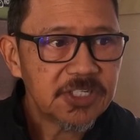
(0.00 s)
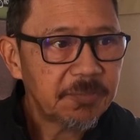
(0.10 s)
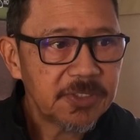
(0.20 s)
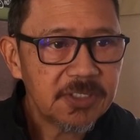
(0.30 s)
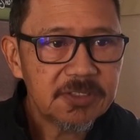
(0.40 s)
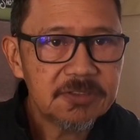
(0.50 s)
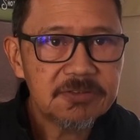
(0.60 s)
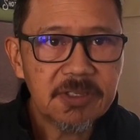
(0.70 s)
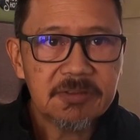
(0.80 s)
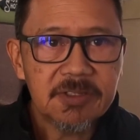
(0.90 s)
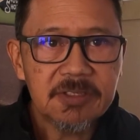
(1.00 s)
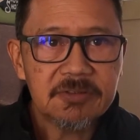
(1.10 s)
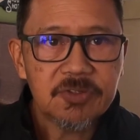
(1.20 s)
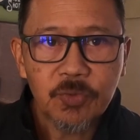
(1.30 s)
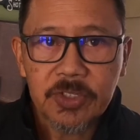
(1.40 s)
Japanese,
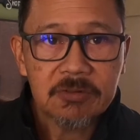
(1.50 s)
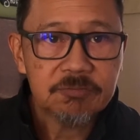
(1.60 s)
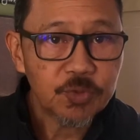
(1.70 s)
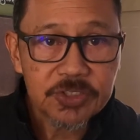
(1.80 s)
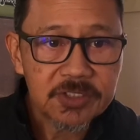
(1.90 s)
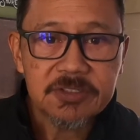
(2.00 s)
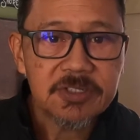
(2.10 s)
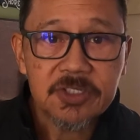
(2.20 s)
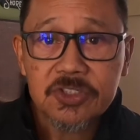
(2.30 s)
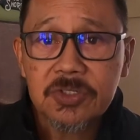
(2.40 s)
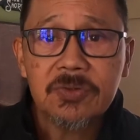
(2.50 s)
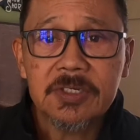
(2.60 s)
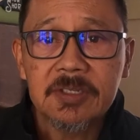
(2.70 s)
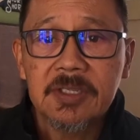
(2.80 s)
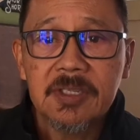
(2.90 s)
and Korean, Portuguese, and so
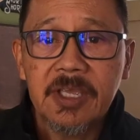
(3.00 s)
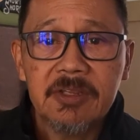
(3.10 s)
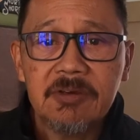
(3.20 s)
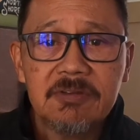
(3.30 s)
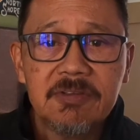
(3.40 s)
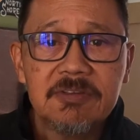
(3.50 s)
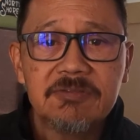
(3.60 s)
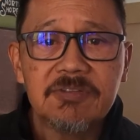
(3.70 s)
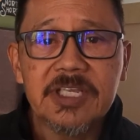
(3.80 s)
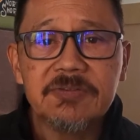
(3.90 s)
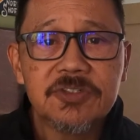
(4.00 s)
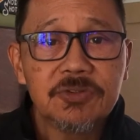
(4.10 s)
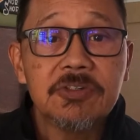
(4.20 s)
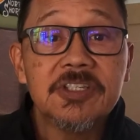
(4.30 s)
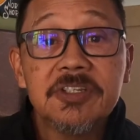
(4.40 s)
on. And all these
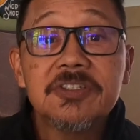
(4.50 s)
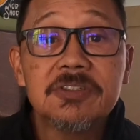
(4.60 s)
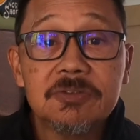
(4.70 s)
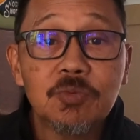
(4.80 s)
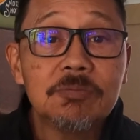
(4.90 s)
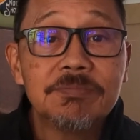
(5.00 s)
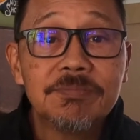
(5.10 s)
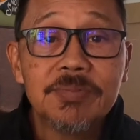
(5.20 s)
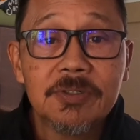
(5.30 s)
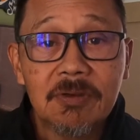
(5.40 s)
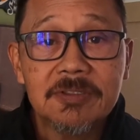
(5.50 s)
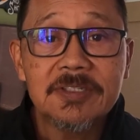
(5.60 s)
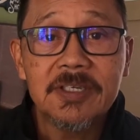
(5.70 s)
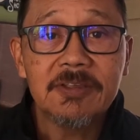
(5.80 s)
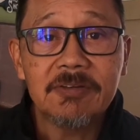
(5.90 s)
flavors or dishes were put all
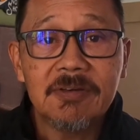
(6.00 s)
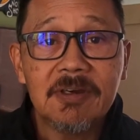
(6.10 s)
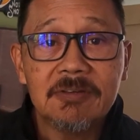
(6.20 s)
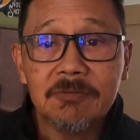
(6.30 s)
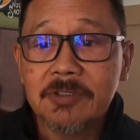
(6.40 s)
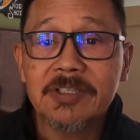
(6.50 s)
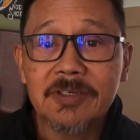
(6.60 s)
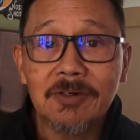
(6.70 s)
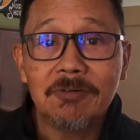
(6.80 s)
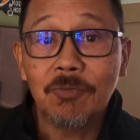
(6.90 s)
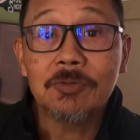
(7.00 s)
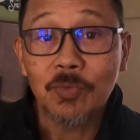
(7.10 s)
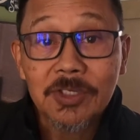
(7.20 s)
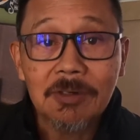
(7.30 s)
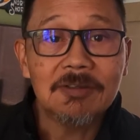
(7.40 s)
together on
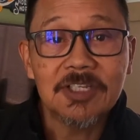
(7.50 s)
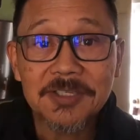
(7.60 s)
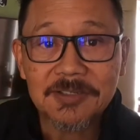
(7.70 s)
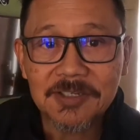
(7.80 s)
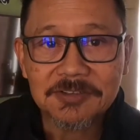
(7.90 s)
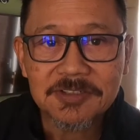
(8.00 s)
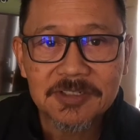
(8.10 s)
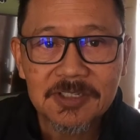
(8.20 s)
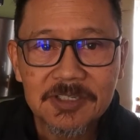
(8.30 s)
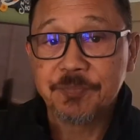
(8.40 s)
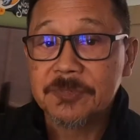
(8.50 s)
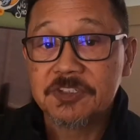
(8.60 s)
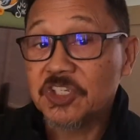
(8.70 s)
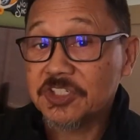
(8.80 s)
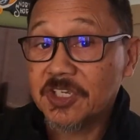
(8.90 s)
what we call a plate lunch,
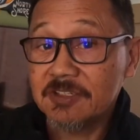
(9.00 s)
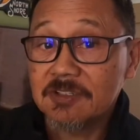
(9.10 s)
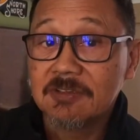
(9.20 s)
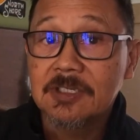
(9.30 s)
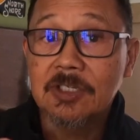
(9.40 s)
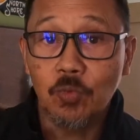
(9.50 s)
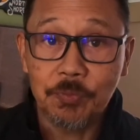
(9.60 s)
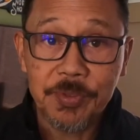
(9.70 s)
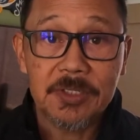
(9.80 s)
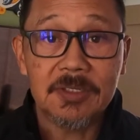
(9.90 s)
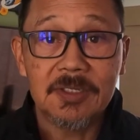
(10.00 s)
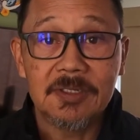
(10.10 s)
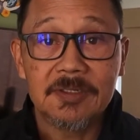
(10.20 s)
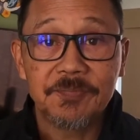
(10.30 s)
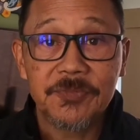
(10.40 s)
such as kalua pig,
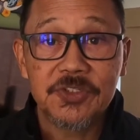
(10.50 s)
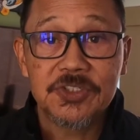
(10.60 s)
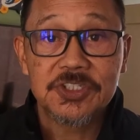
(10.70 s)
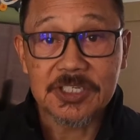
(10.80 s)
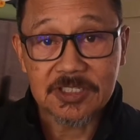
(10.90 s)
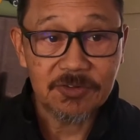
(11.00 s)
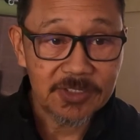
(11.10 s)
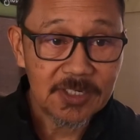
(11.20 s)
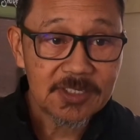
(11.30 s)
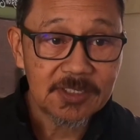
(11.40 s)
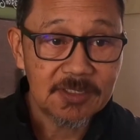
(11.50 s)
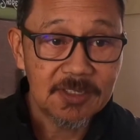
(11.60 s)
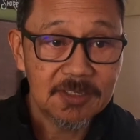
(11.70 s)
chicken teriyaki,